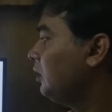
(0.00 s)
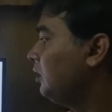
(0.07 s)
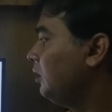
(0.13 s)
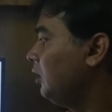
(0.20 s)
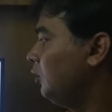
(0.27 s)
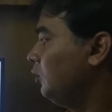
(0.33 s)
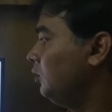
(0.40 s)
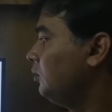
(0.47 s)

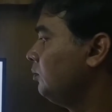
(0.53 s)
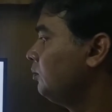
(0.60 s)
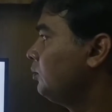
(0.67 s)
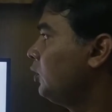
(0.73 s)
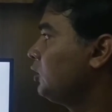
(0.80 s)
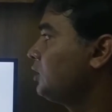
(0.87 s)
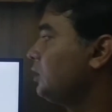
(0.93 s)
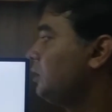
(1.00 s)
Now,
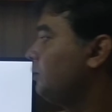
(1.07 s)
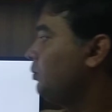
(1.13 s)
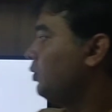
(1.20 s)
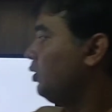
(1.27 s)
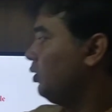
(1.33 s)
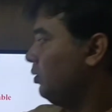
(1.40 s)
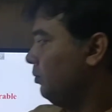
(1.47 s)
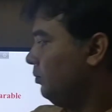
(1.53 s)
positive
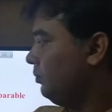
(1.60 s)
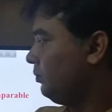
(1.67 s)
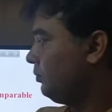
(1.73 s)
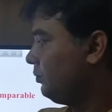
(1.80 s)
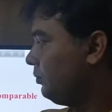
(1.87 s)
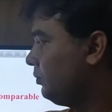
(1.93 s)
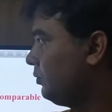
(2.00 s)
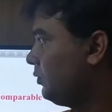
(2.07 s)
form.
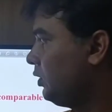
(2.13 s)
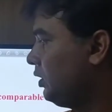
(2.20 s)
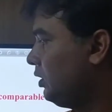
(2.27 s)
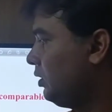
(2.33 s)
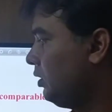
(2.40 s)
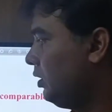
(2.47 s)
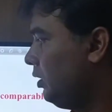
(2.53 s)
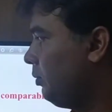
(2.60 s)

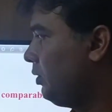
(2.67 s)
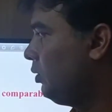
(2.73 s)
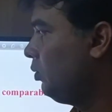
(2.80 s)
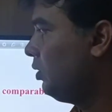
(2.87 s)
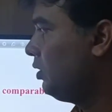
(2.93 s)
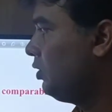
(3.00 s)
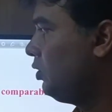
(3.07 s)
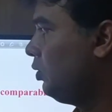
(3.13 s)
If you
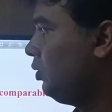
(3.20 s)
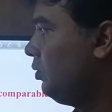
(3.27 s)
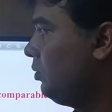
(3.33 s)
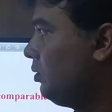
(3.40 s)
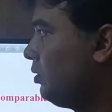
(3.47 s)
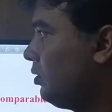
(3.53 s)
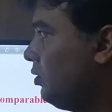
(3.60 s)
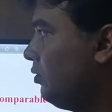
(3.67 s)
want to
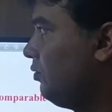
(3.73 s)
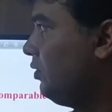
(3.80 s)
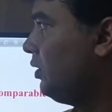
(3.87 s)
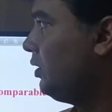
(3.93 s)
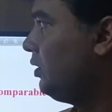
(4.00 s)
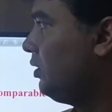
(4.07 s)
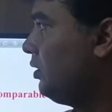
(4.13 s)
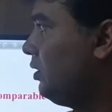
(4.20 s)

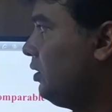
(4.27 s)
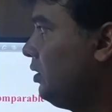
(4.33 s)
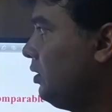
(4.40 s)
convert